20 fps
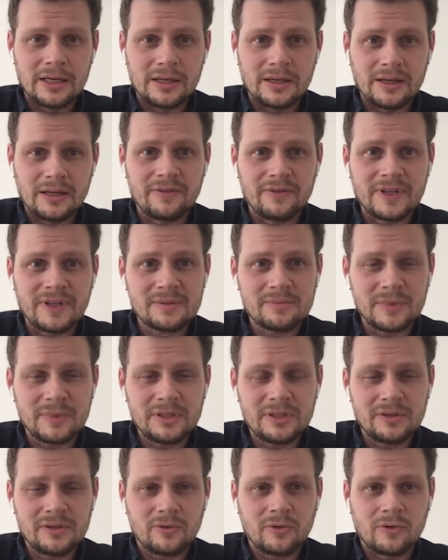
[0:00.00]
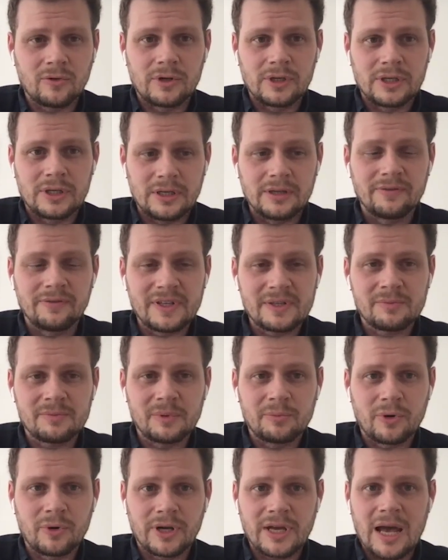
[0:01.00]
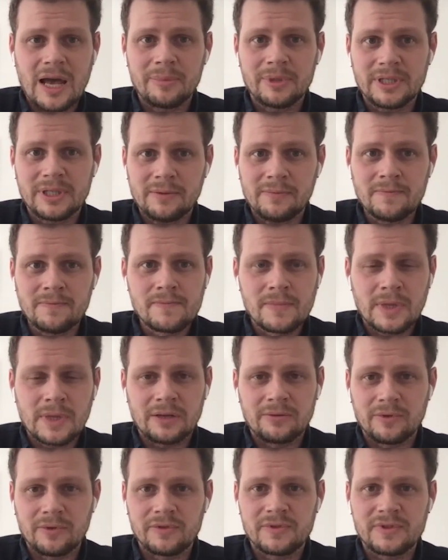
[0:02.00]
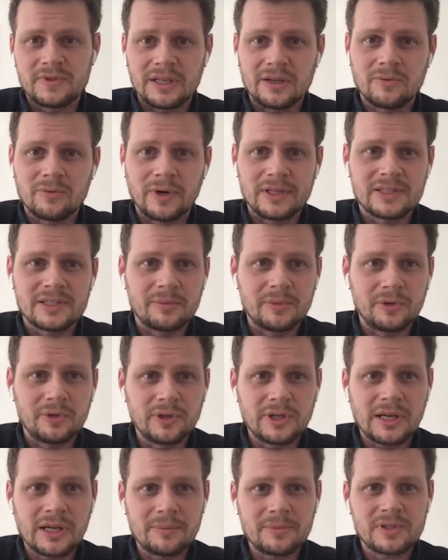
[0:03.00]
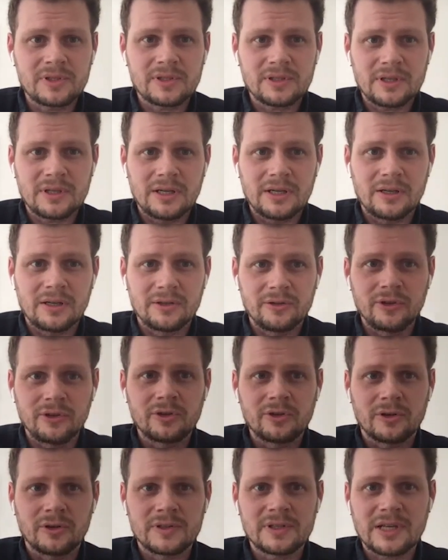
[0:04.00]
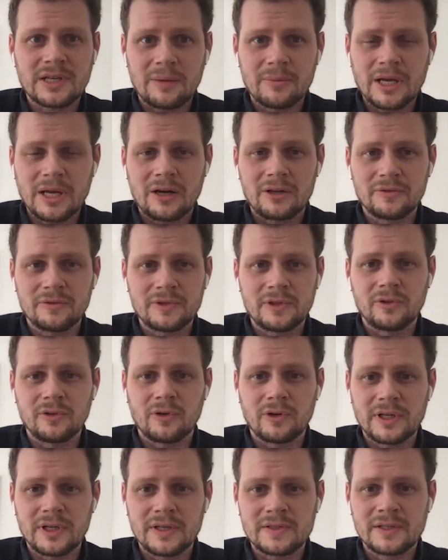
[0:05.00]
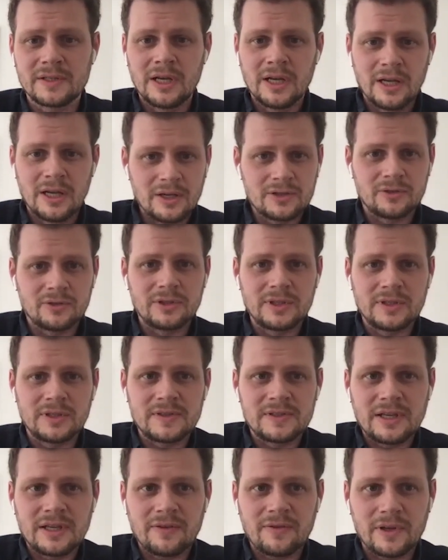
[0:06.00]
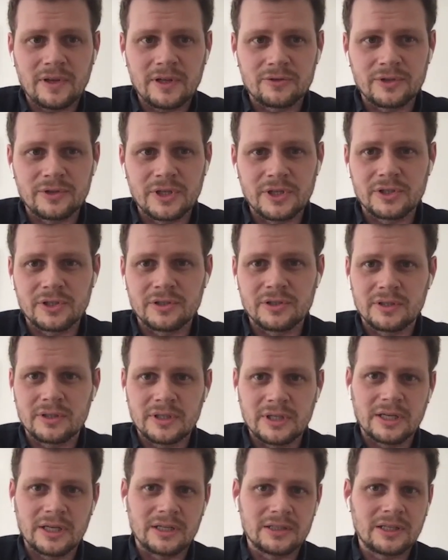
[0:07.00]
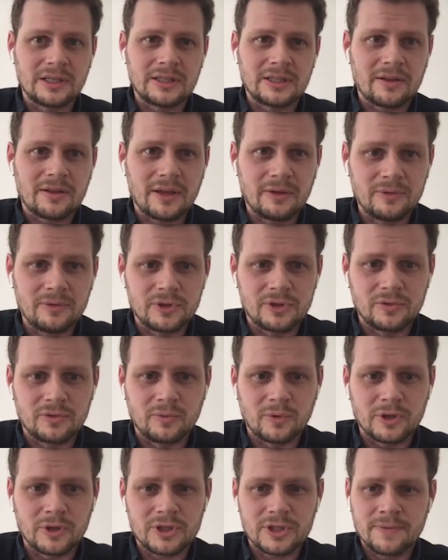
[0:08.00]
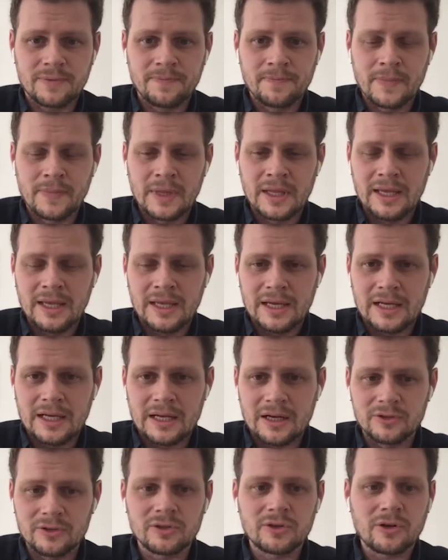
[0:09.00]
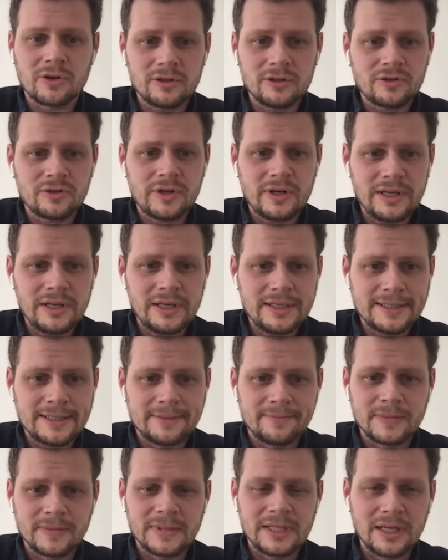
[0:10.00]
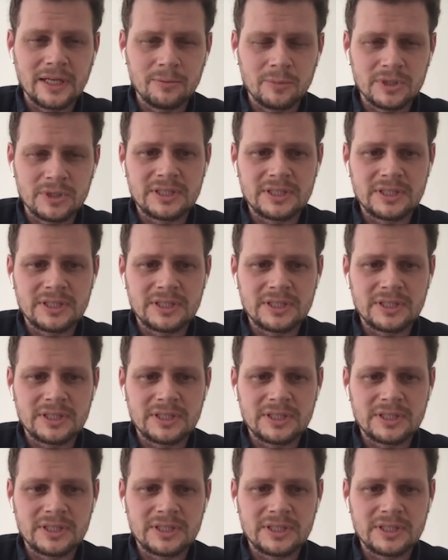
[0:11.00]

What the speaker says: investment or investment per capita. And we've seen quite some unicorns coming out of the Nordics. So this is definitely a region that I think we should watch. On the contrary, a little bit